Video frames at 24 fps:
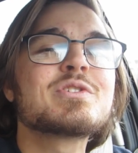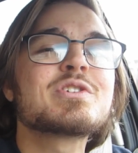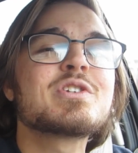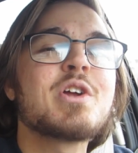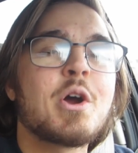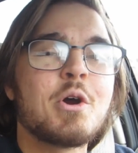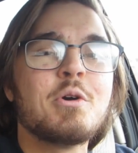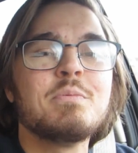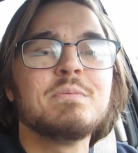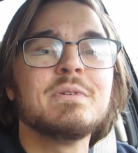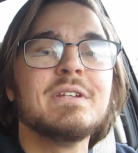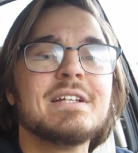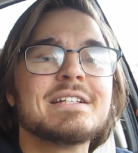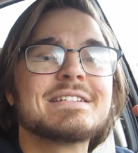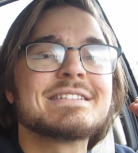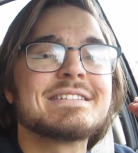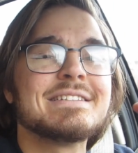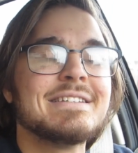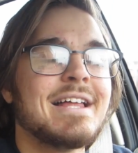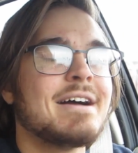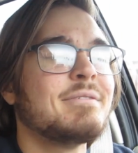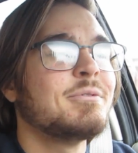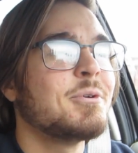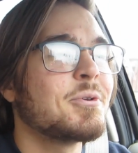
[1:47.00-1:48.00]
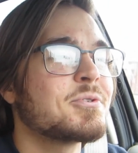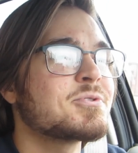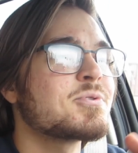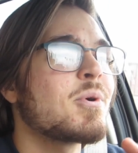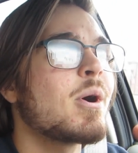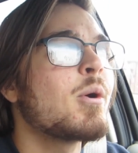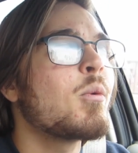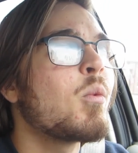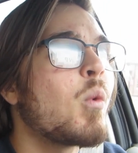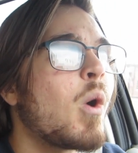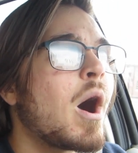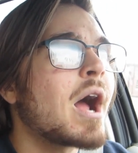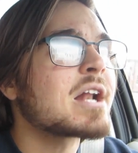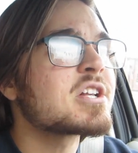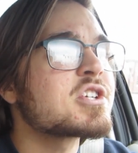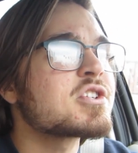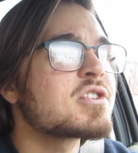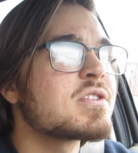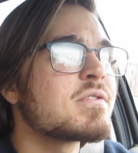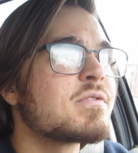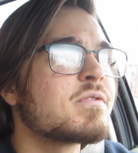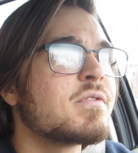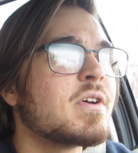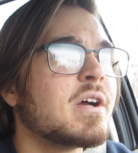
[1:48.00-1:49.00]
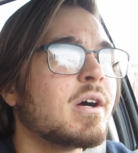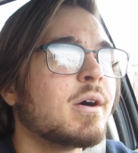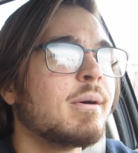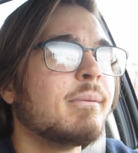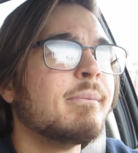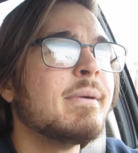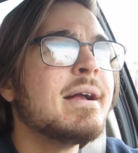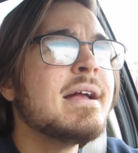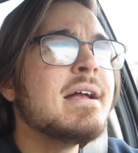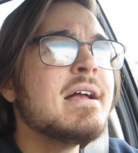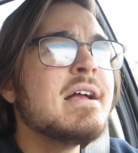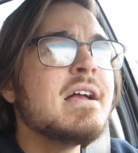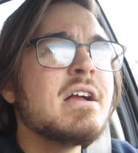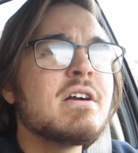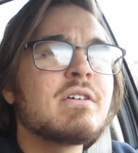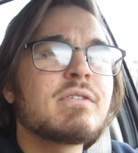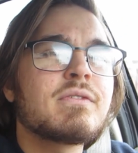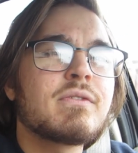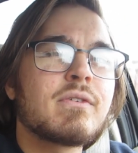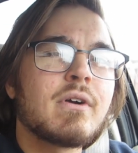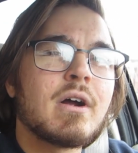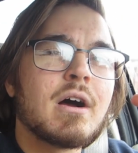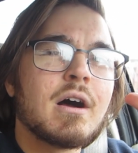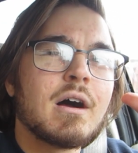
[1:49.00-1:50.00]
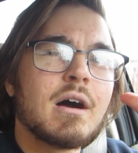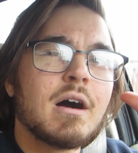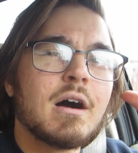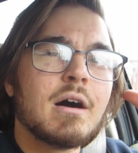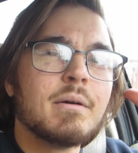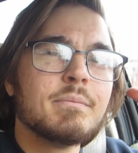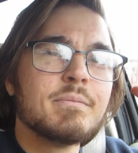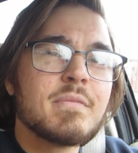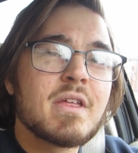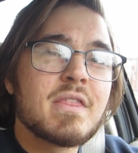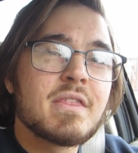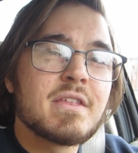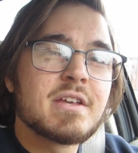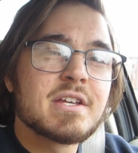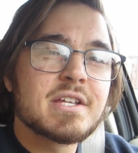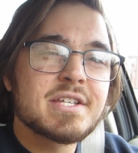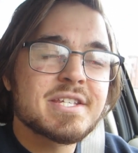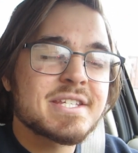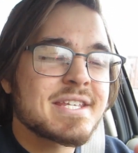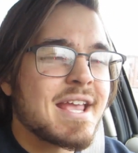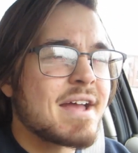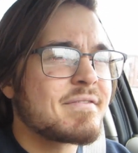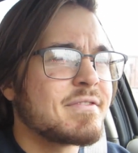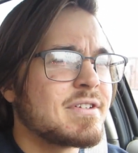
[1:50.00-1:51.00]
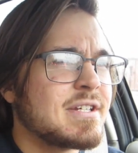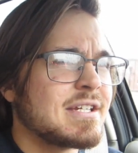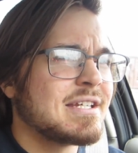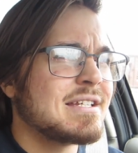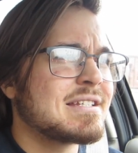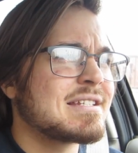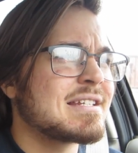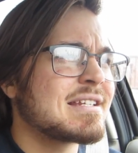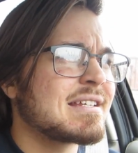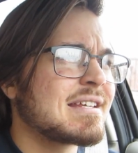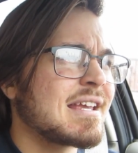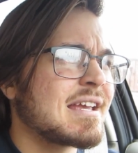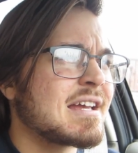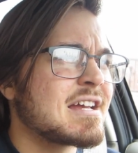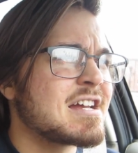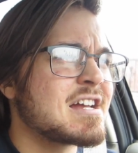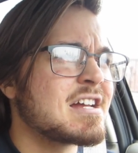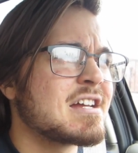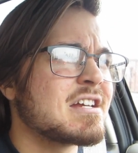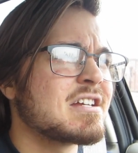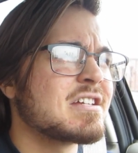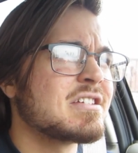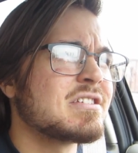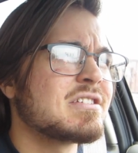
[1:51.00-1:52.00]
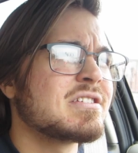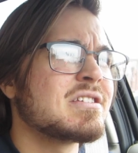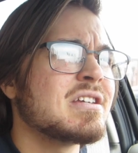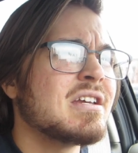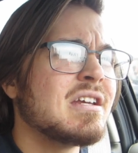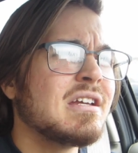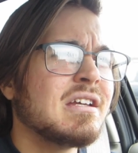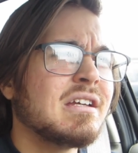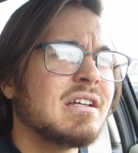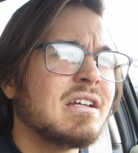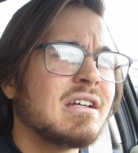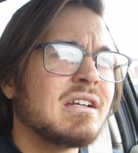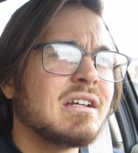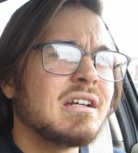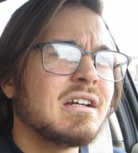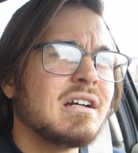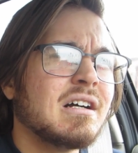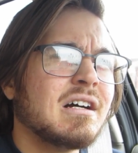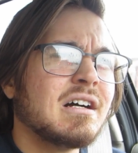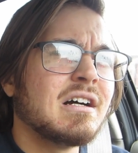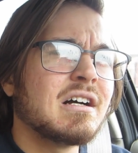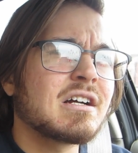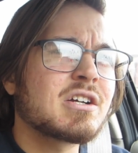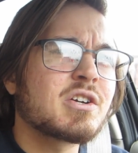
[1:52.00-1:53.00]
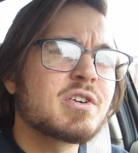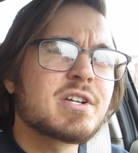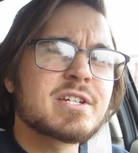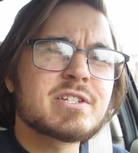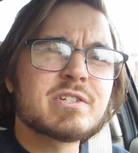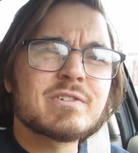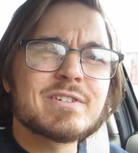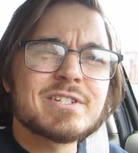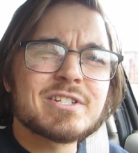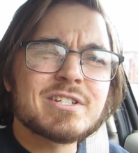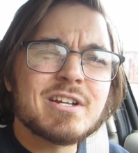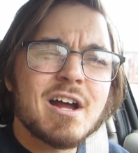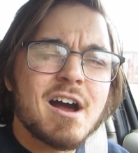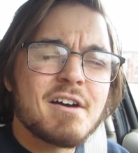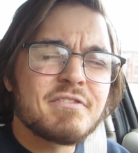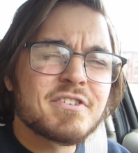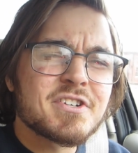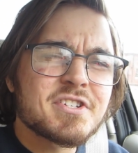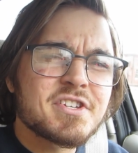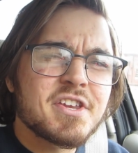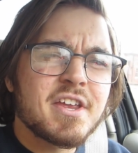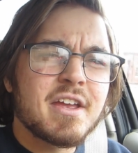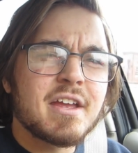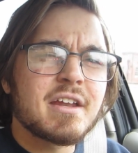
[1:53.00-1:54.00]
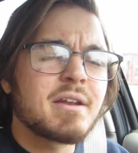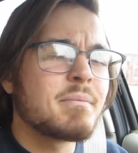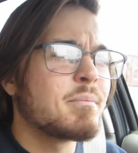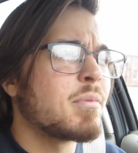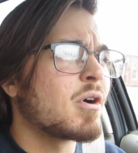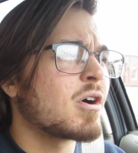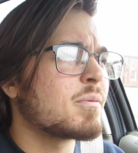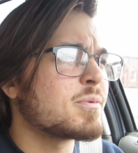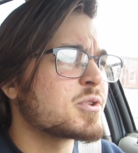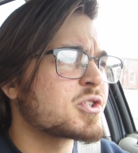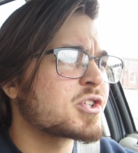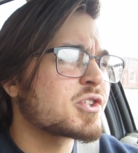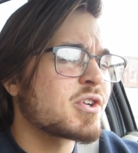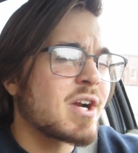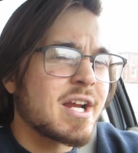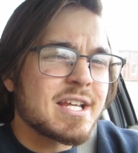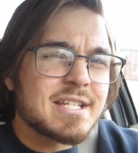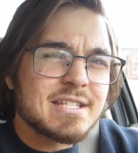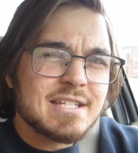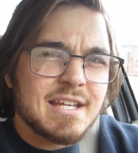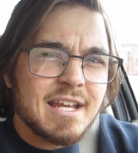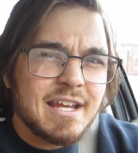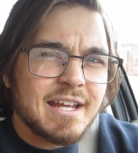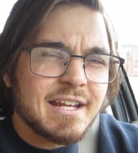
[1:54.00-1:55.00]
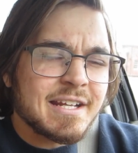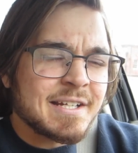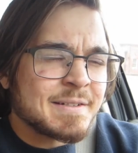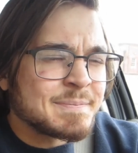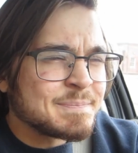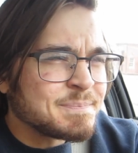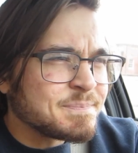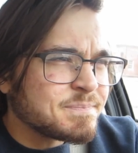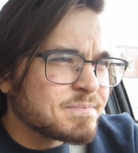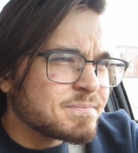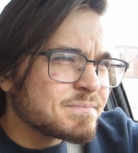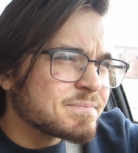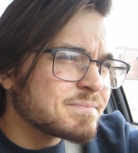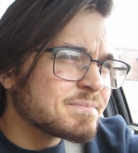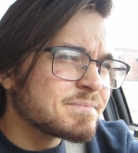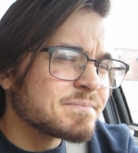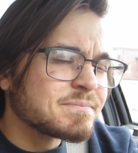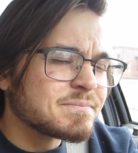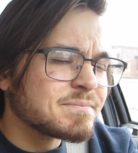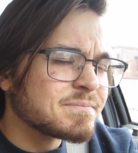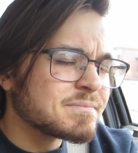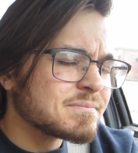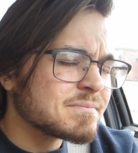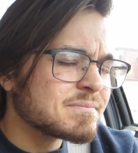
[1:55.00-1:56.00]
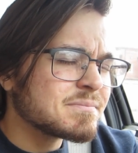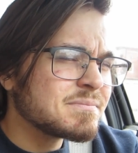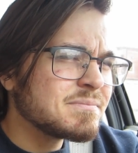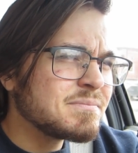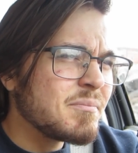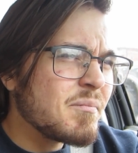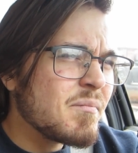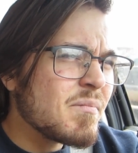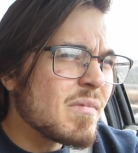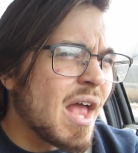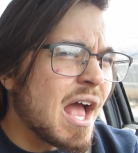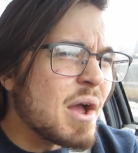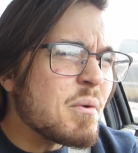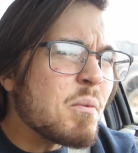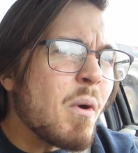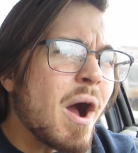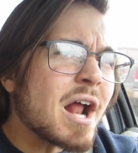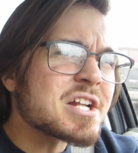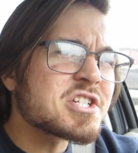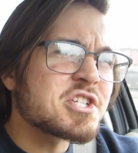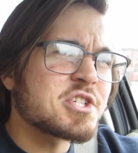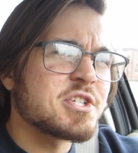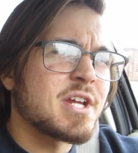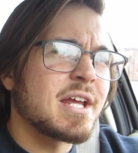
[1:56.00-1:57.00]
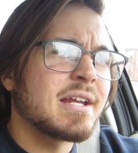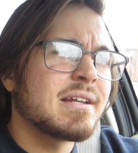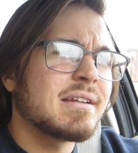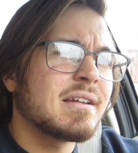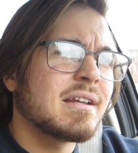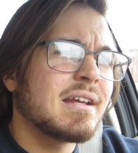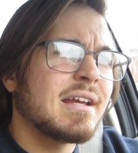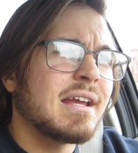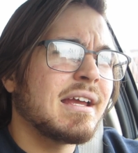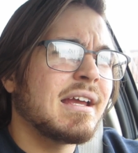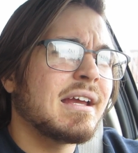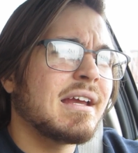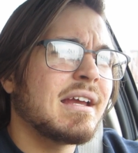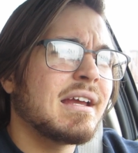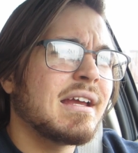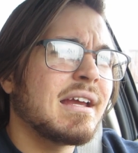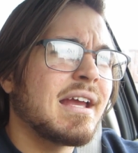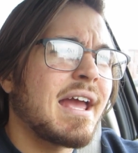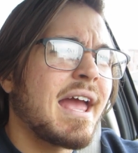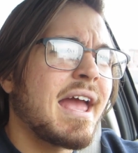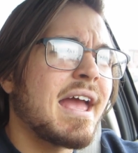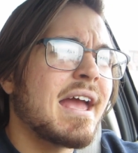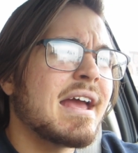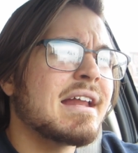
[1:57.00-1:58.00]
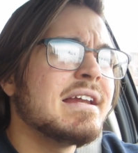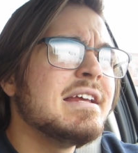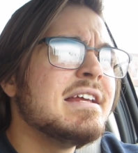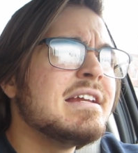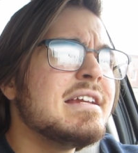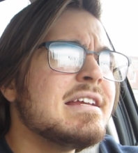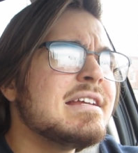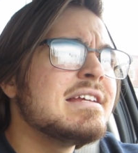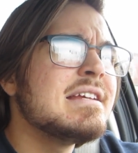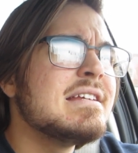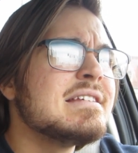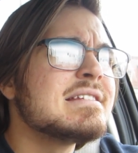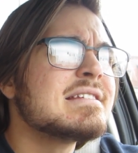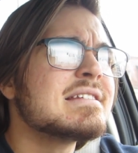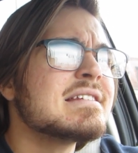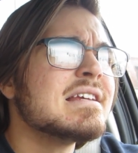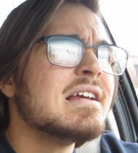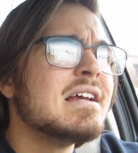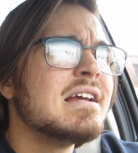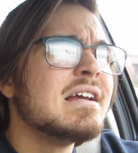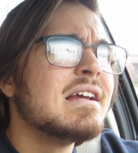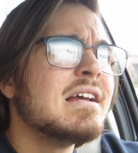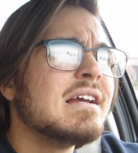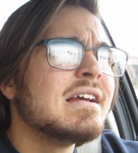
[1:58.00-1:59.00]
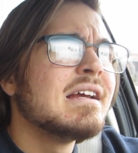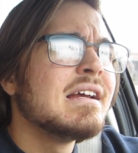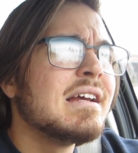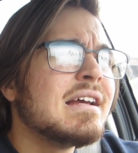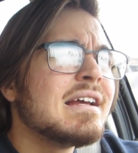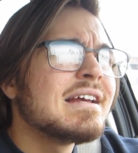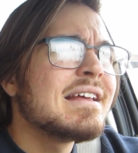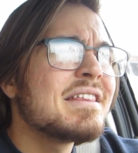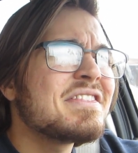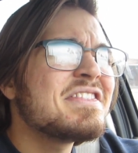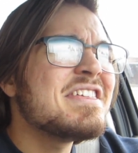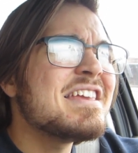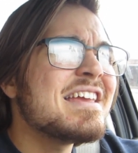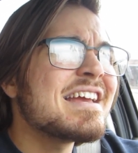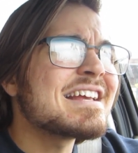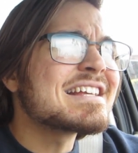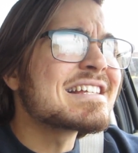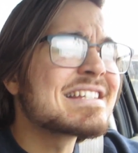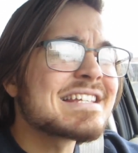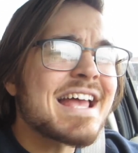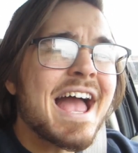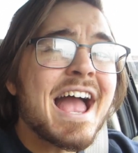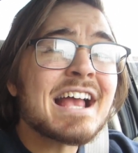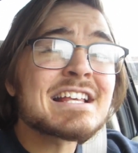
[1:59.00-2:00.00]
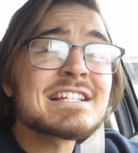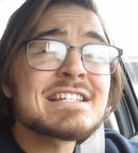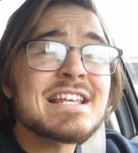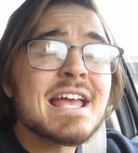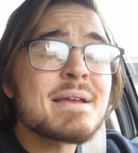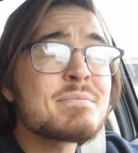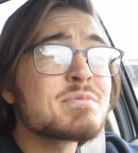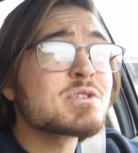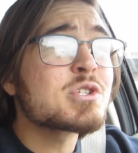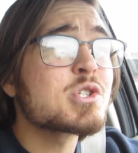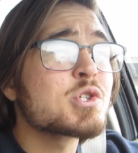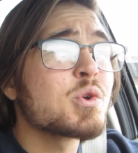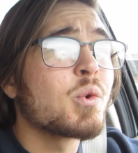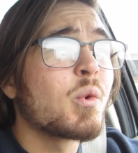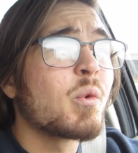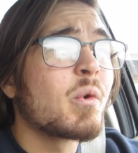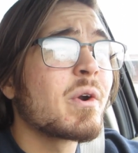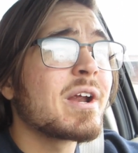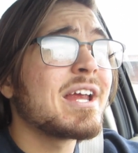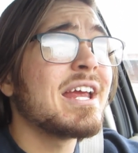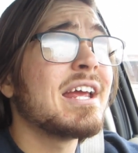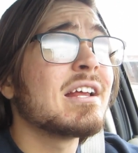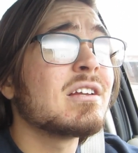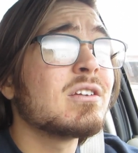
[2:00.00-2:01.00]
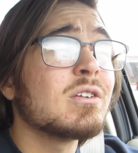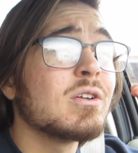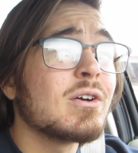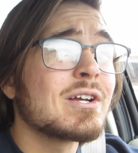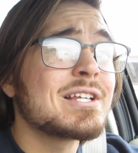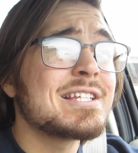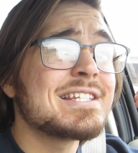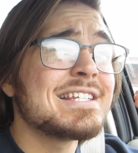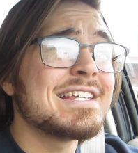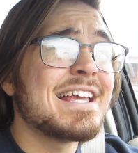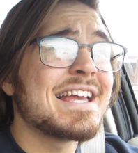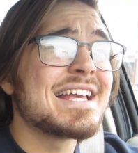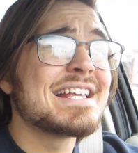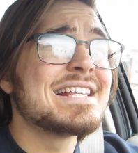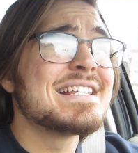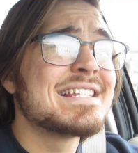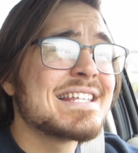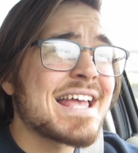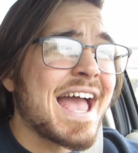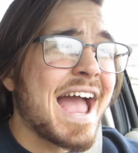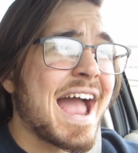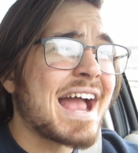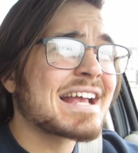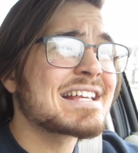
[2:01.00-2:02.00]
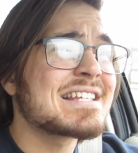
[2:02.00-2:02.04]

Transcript: hopeless level? So I watched the film from the 70s. This has Kris Kristofferson, Barbara Streisand. I watched it, and it is the exact same story. It looks the exact